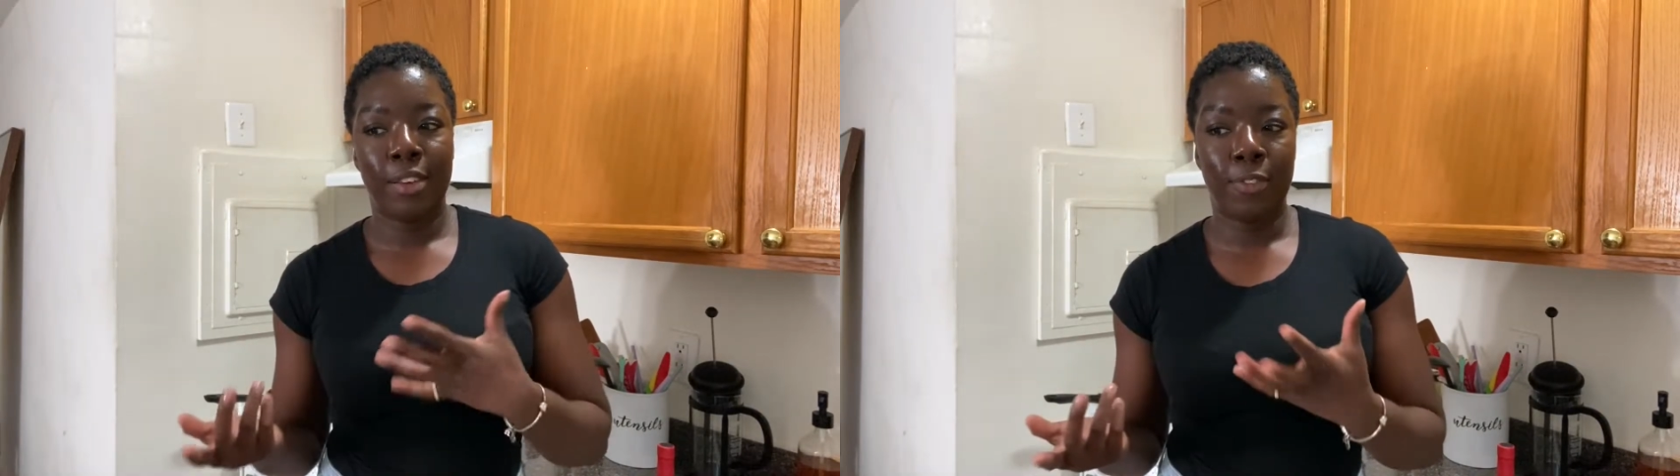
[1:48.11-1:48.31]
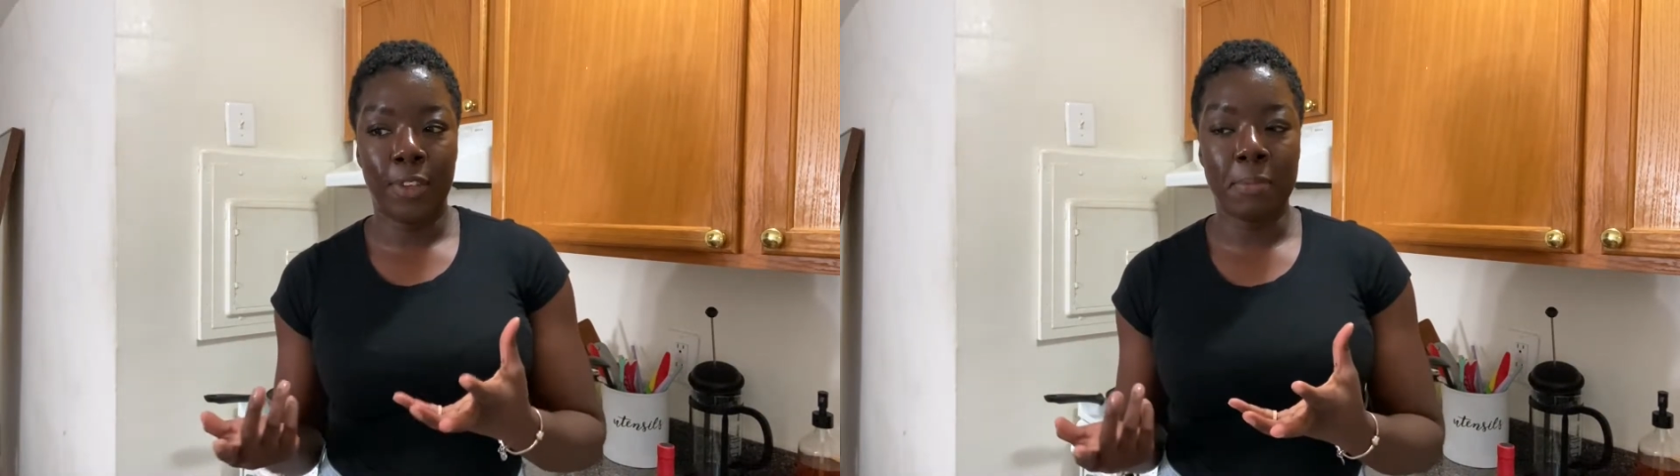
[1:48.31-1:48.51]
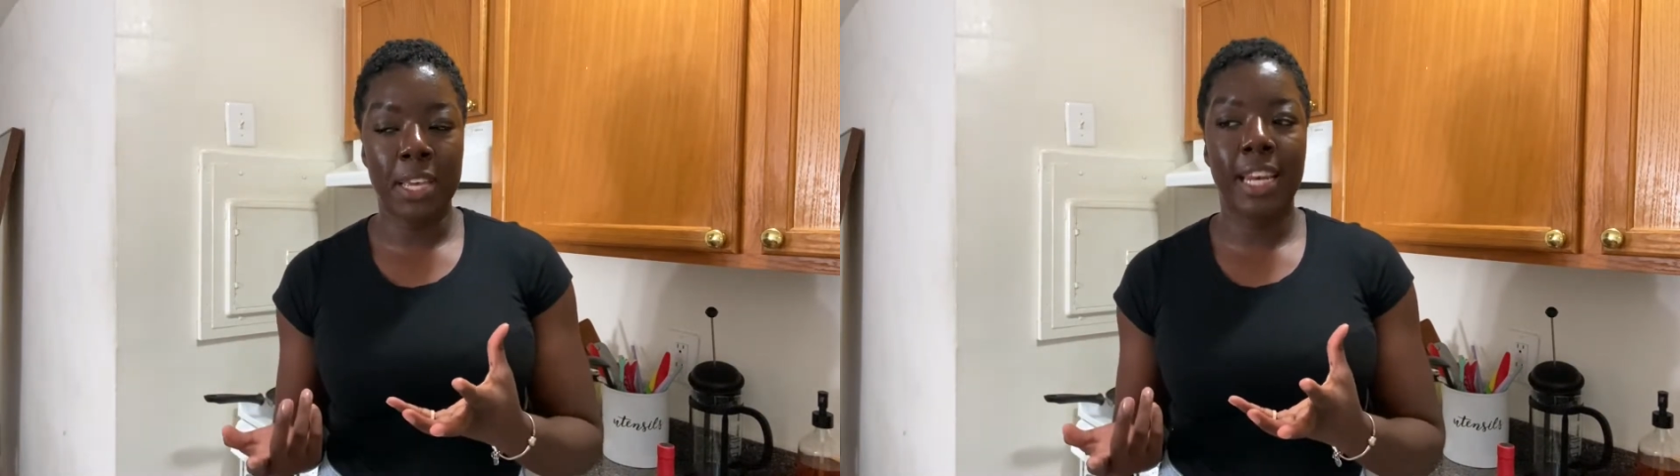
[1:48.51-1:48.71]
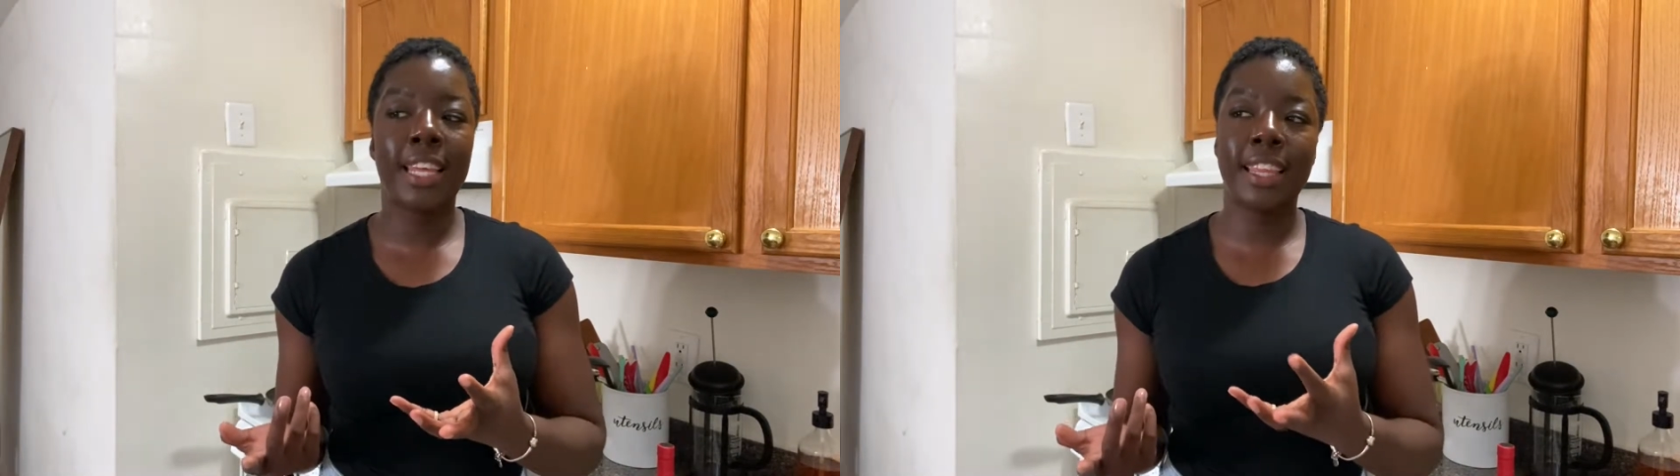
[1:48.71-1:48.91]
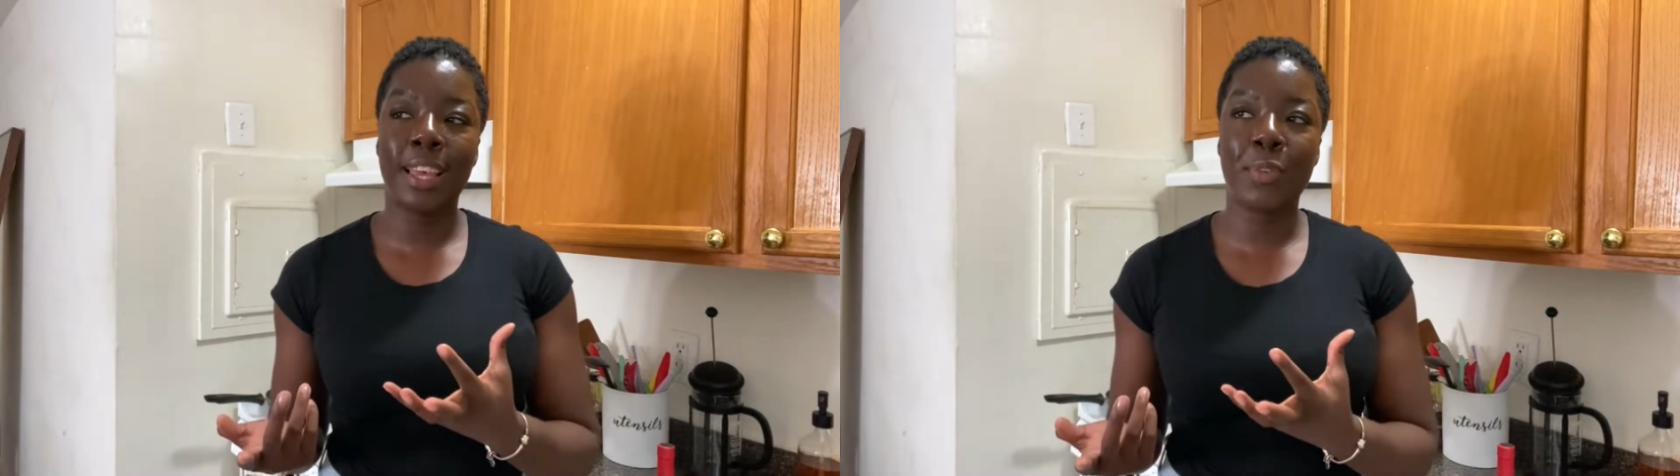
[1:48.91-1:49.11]
filming
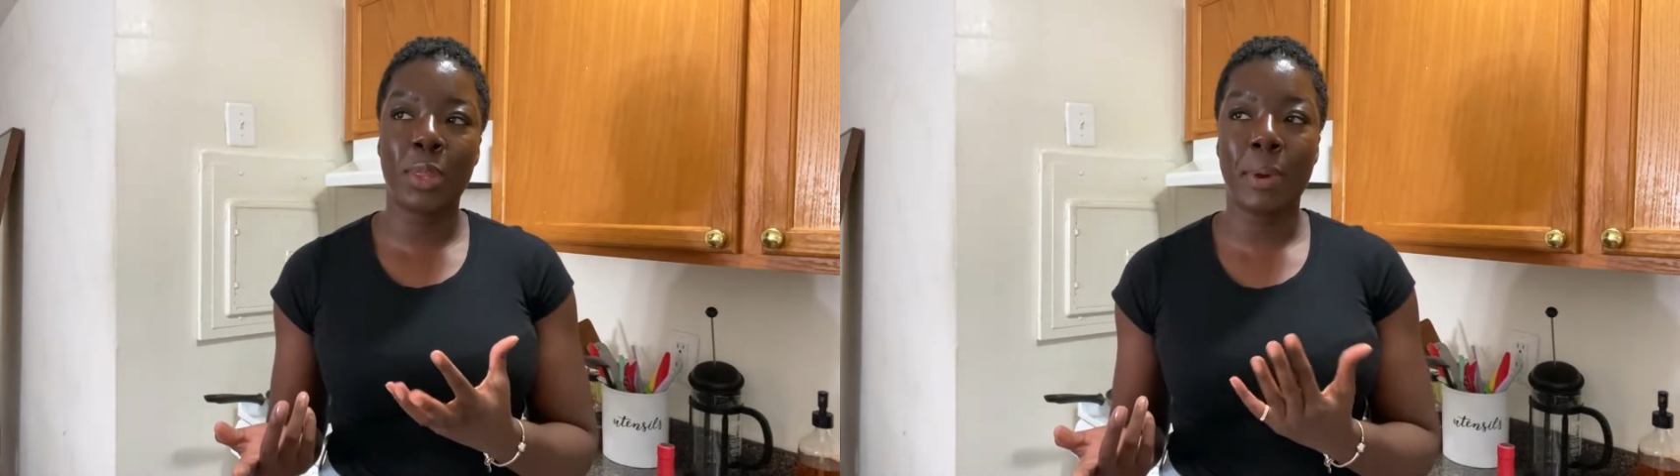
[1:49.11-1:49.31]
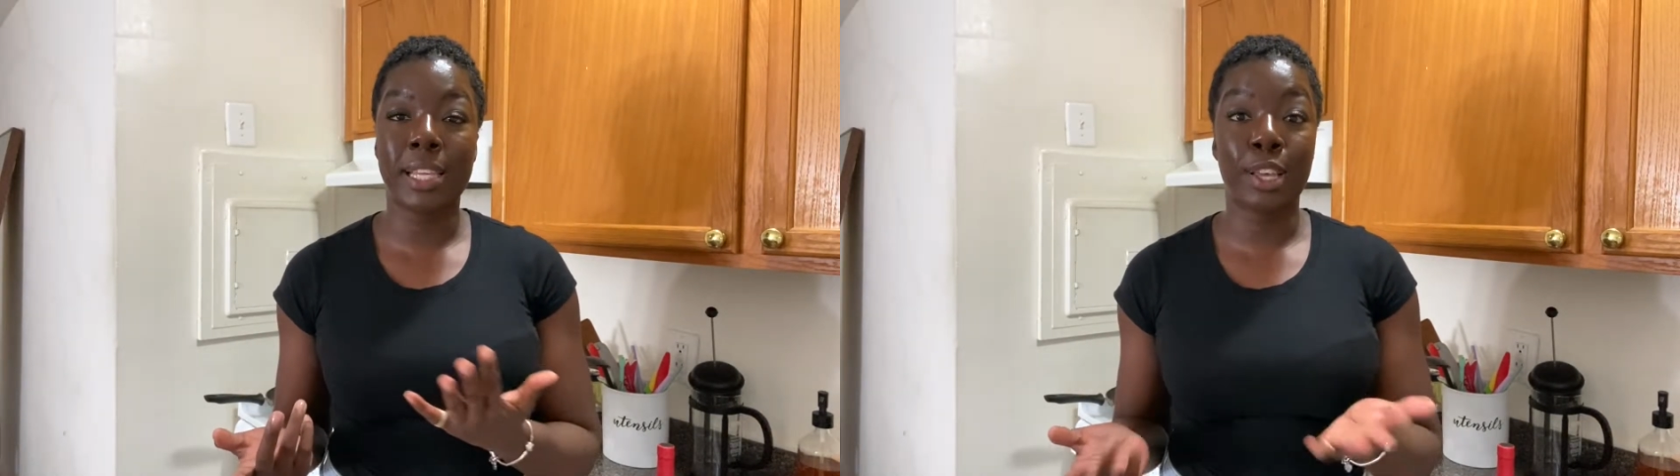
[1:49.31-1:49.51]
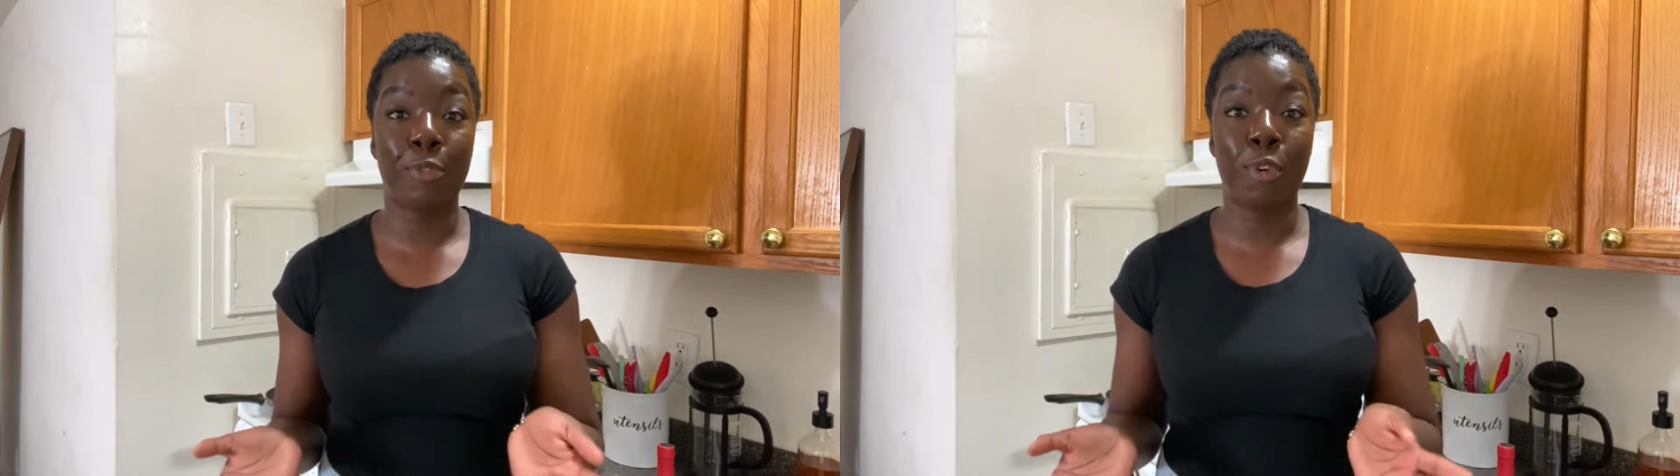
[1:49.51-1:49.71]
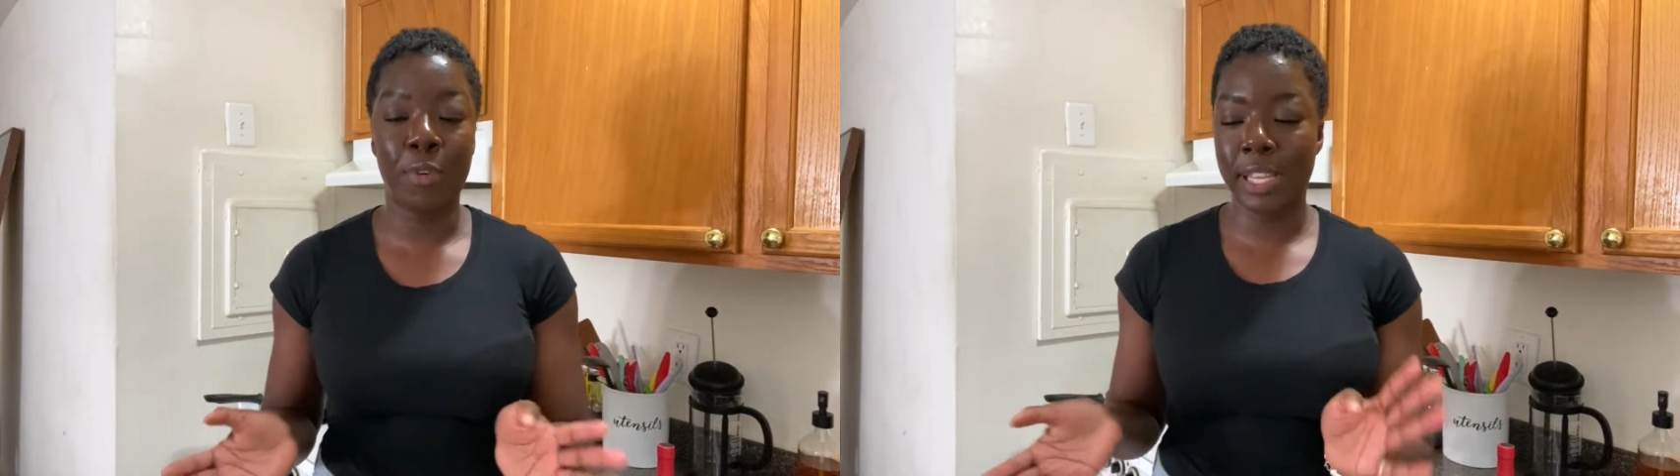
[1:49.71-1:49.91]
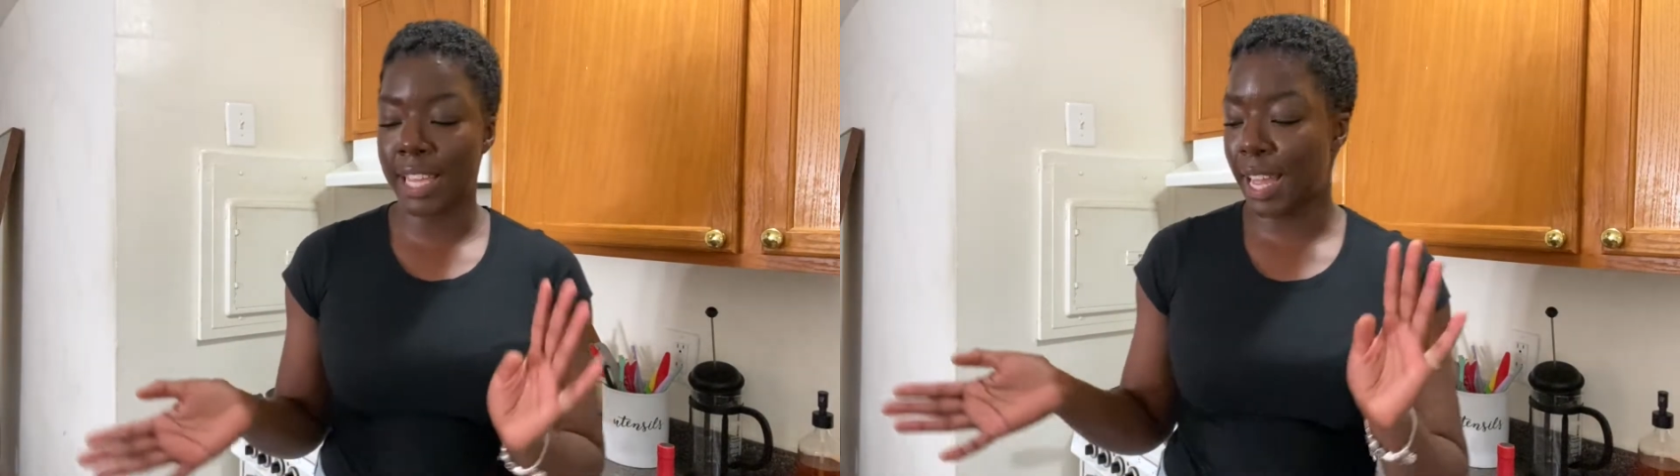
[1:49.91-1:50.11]
anything for the past like 4
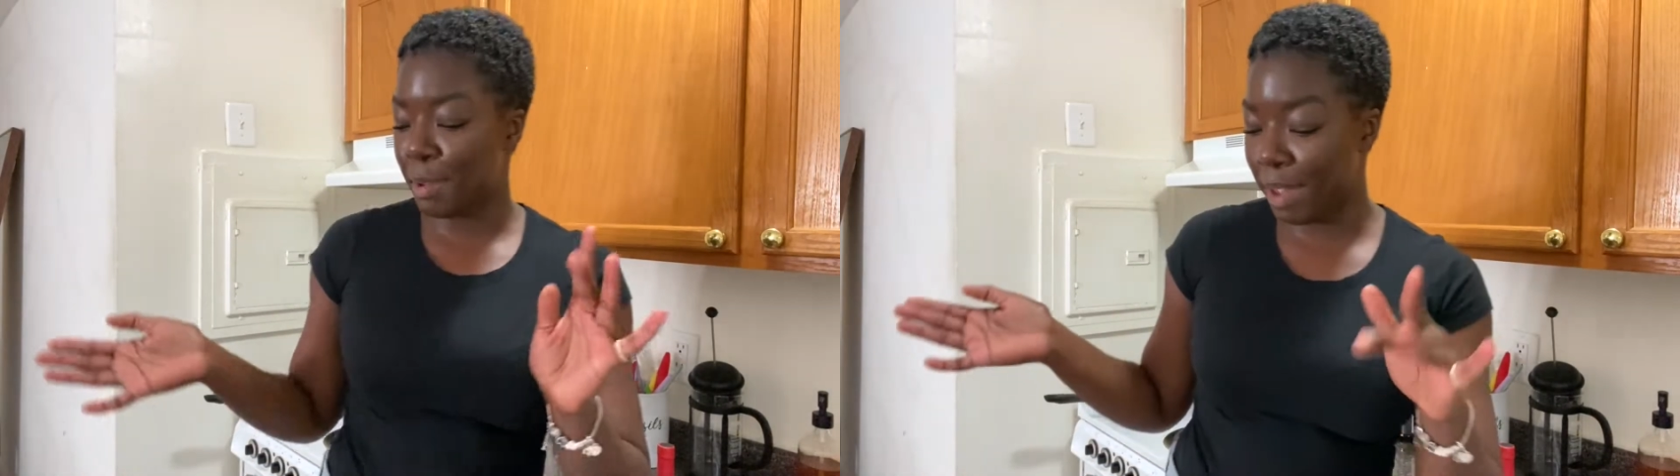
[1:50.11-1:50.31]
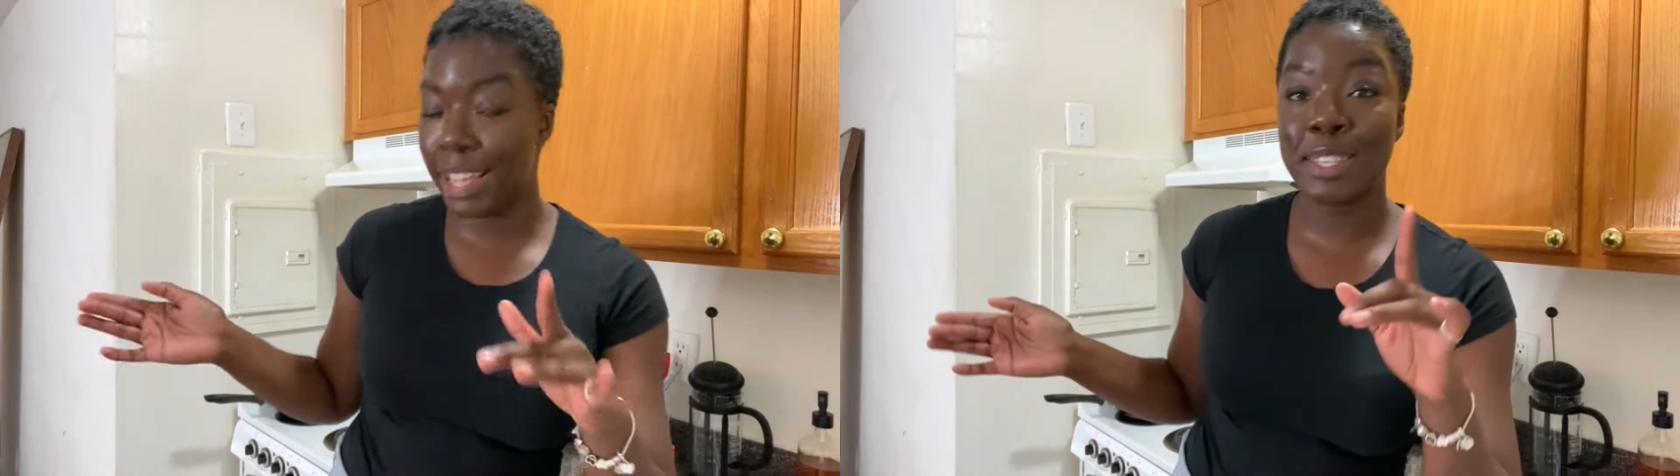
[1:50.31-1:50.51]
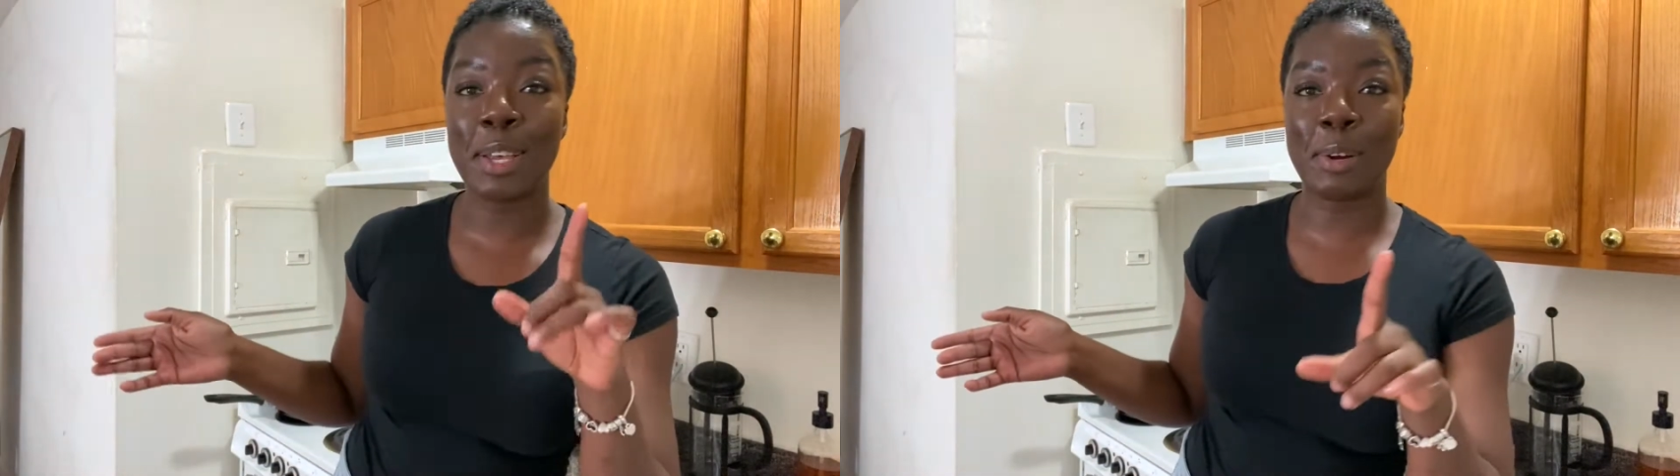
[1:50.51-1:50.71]
weeks. Anyways,